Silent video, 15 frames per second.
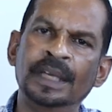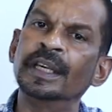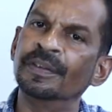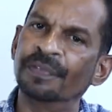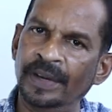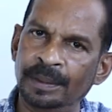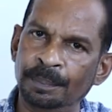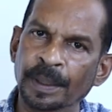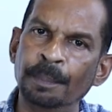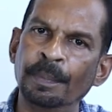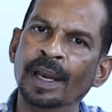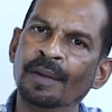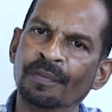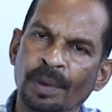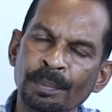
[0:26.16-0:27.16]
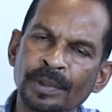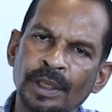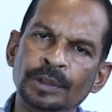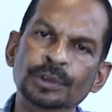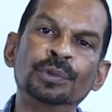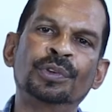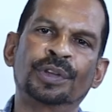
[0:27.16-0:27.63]
big effect people are from
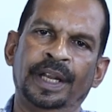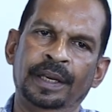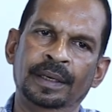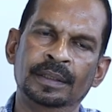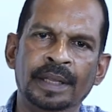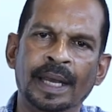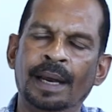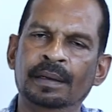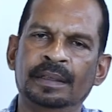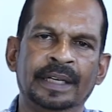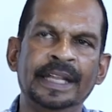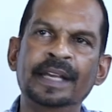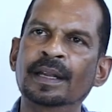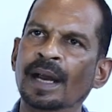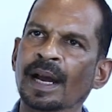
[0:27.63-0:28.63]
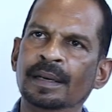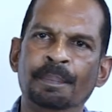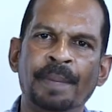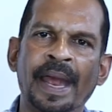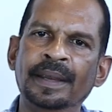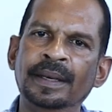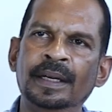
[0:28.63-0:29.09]
the Ukraine. They are credit card
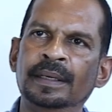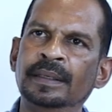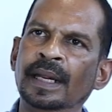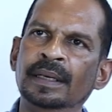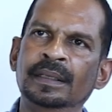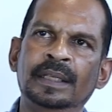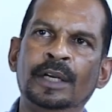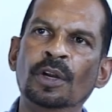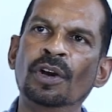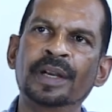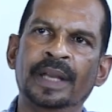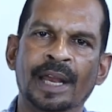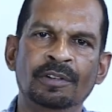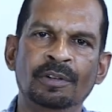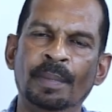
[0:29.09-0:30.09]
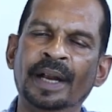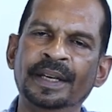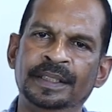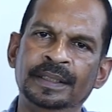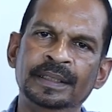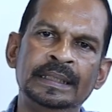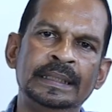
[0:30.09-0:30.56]
banded and they don't have the
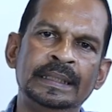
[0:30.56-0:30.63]
money.